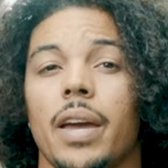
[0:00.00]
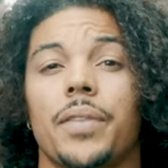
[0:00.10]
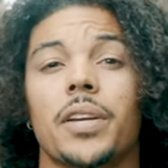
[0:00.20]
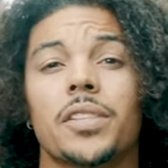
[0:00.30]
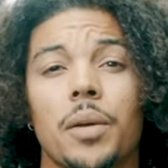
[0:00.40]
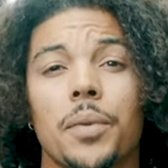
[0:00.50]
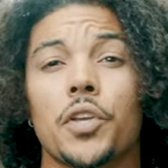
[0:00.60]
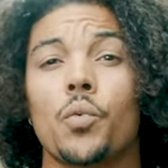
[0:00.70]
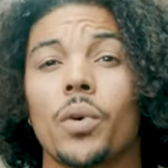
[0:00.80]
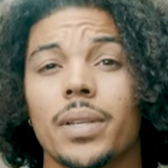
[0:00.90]
If there's something
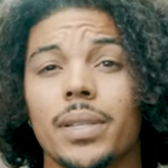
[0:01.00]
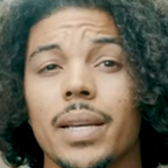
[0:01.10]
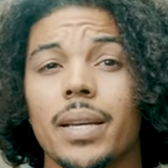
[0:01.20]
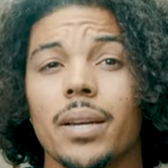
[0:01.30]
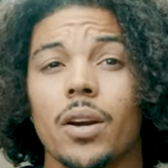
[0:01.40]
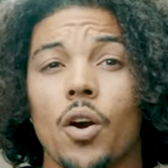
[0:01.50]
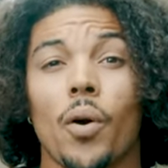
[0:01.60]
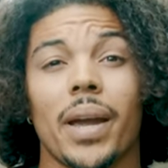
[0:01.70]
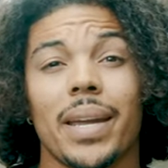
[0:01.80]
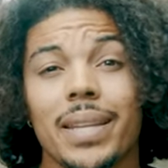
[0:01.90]
you want to see
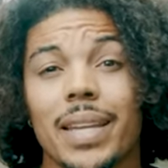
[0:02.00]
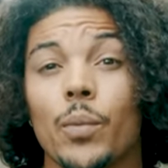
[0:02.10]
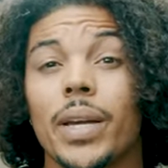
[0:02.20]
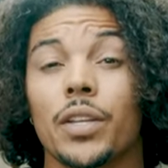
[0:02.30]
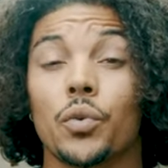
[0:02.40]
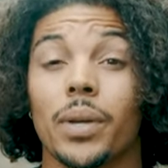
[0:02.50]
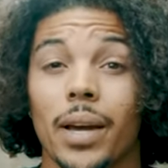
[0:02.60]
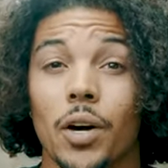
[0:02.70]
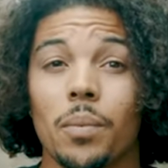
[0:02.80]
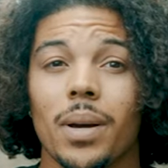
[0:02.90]
or anything we can do to
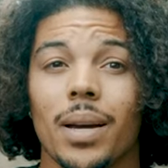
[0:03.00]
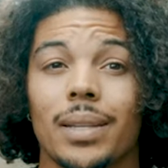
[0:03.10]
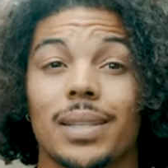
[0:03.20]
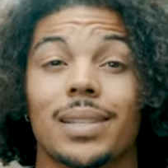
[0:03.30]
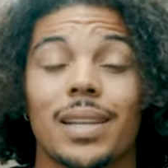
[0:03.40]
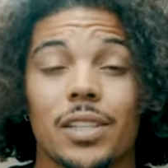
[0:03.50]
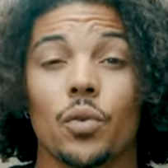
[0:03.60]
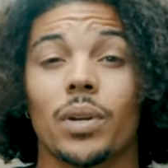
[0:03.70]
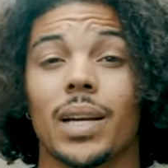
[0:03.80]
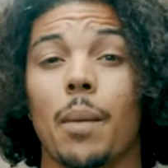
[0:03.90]
help, just let us
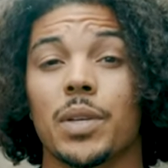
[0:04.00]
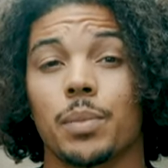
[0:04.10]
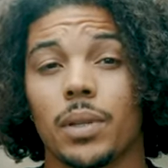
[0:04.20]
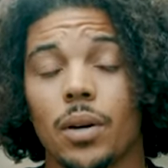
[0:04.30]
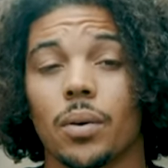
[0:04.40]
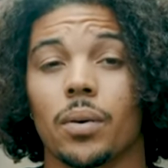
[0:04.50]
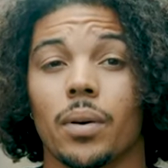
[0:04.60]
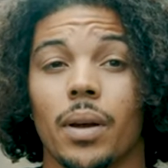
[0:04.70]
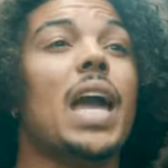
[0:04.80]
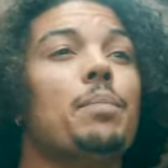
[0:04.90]
know in the comments below.
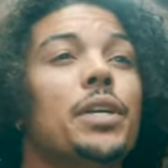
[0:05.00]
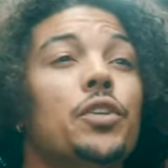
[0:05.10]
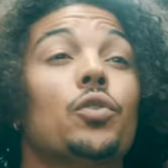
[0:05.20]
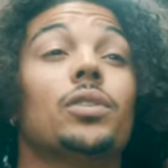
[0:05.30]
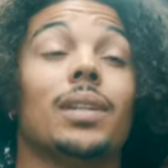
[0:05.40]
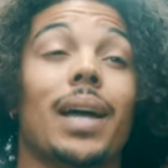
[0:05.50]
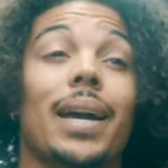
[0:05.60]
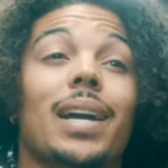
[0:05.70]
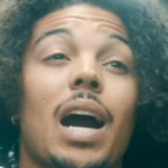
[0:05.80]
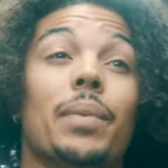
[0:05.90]
And be sure to
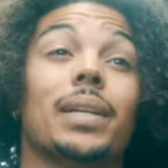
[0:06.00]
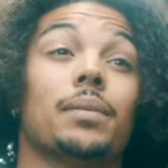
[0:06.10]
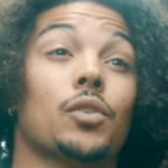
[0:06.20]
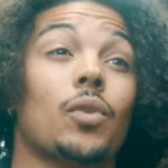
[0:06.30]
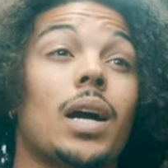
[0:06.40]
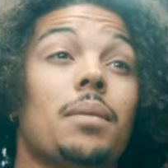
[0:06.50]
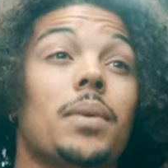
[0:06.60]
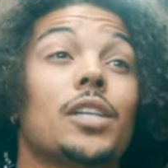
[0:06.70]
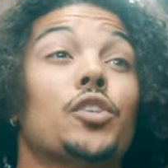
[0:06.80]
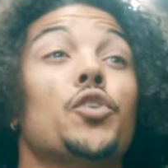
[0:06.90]
like, comment, and subscribe
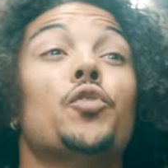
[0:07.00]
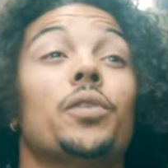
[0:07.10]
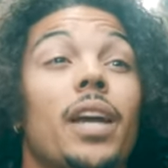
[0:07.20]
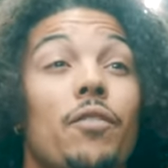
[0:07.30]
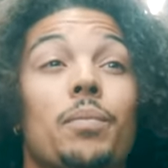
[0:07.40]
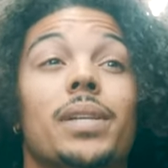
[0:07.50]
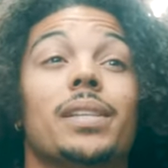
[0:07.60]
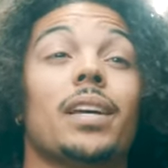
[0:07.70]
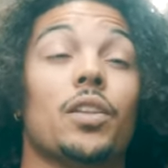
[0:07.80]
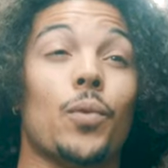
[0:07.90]
so you'll never miss
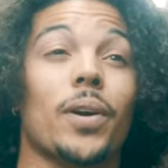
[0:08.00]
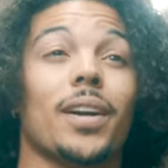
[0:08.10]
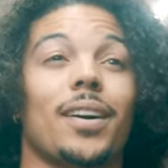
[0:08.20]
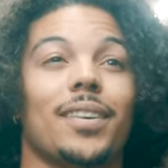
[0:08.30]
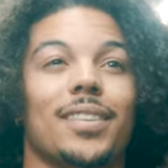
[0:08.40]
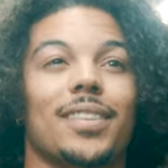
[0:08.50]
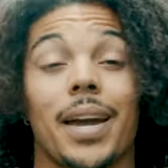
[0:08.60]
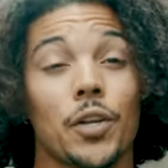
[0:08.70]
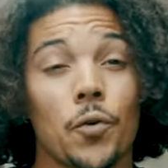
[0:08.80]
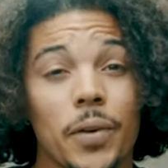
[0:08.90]
another workout.
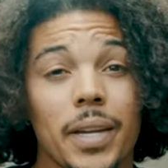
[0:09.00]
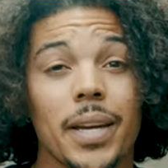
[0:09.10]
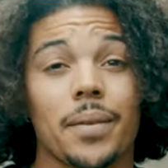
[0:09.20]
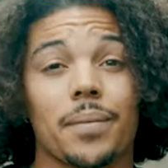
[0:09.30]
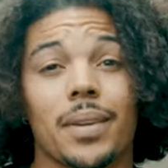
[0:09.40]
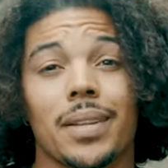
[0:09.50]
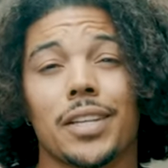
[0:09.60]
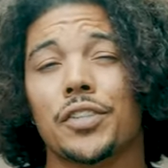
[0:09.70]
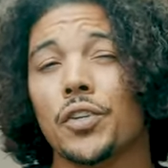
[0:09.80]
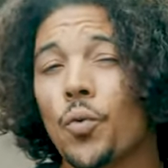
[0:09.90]
And don't forget,
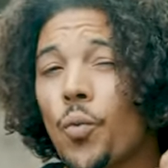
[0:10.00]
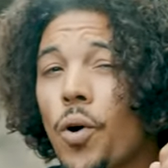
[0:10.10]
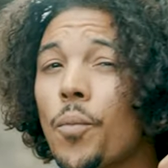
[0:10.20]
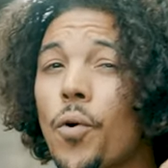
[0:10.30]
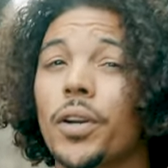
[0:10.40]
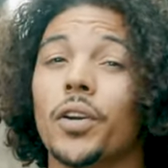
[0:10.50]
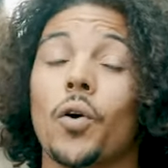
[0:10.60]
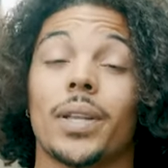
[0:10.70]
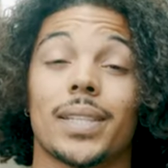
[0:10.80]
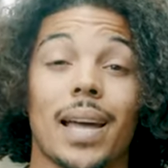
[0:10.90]
there's still one more to
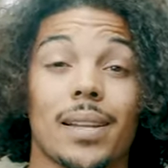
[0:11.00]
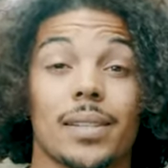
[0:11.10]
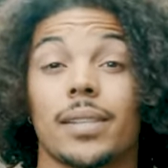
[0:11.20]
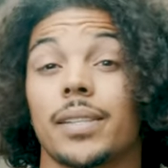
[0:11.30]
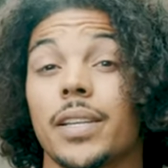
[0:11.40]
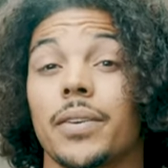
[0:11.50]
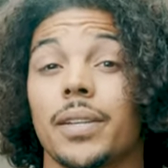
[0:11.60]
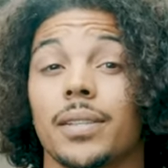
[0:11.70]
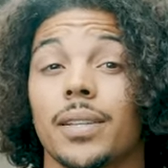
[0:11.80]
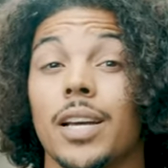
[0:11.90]
go in this calisthenics
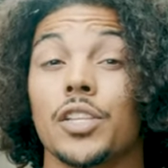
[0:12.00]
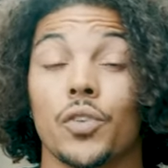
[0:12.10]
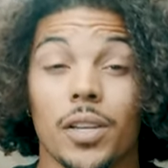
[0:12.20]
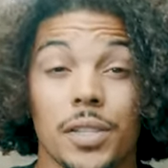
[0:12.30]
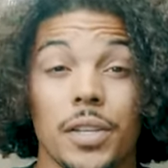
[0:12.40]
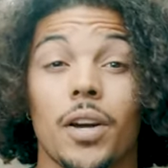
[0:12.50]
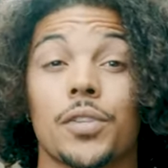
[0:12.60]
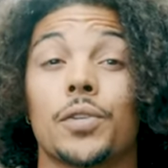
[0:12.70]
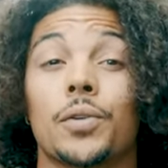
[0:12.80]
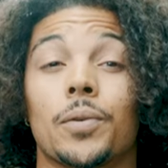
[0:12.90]
series. So I'll see y'all
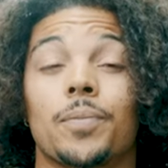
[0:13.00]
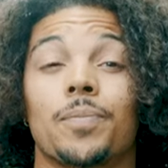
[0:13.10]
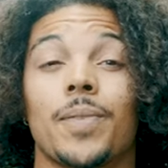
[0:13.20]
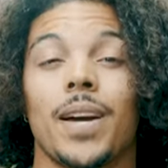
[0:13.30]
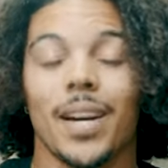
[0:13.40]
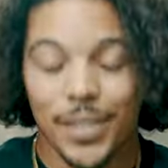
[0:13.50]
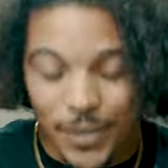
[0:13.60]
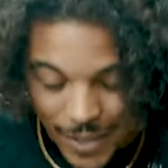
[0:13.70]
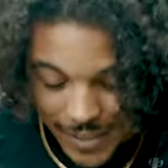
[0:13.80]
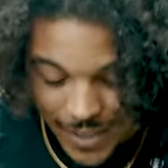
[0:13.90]
soon. Until
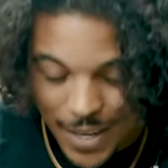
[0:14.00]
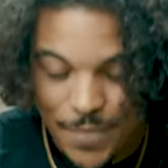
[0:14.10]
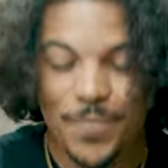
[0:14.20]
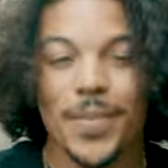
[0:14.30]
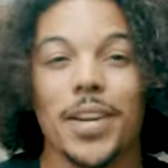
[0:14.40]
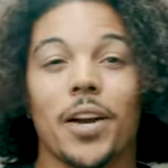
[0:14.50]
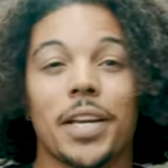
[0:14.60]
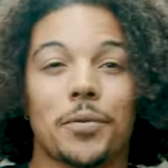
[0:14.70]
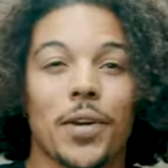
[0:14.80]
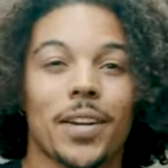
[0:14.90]
next time, y'all
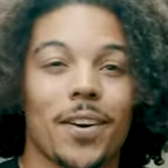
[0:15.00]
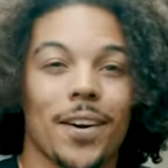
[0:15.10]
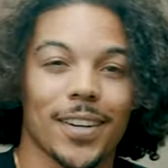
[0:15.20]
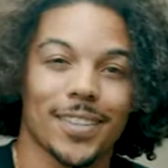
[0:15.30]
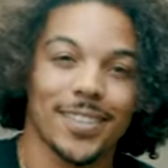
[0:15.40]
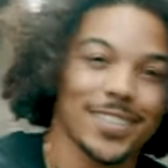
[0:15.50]
keep training hard.